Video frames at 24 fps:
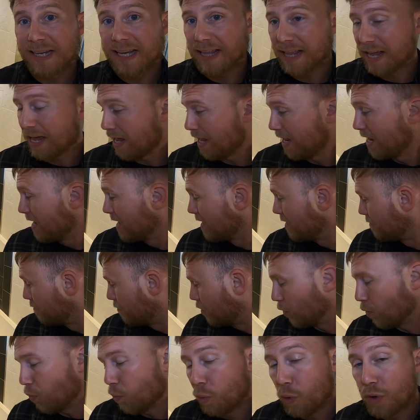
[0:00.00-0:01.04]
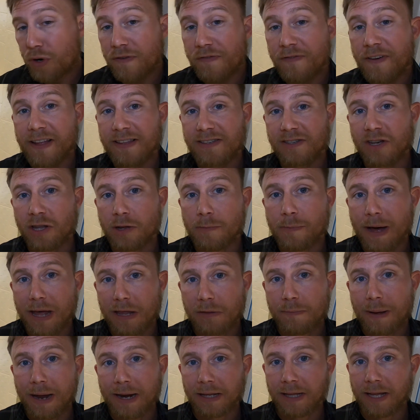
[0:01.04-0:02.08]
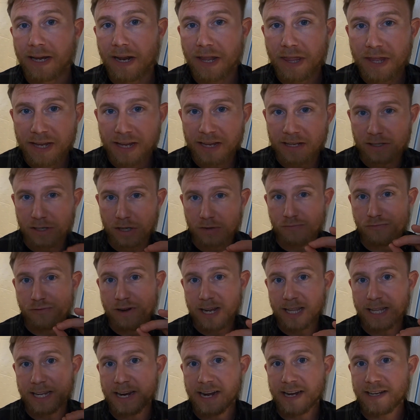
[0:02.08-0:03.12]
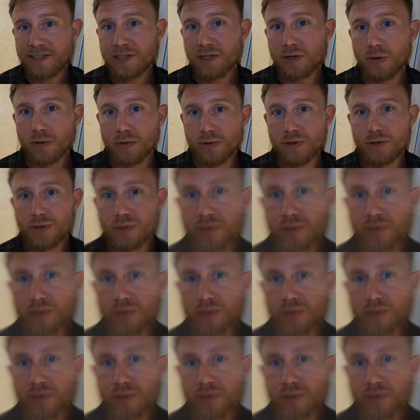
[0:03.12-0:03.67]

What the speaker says: it there, but the wood effect on the bath paneling, I think it's a really nice touch.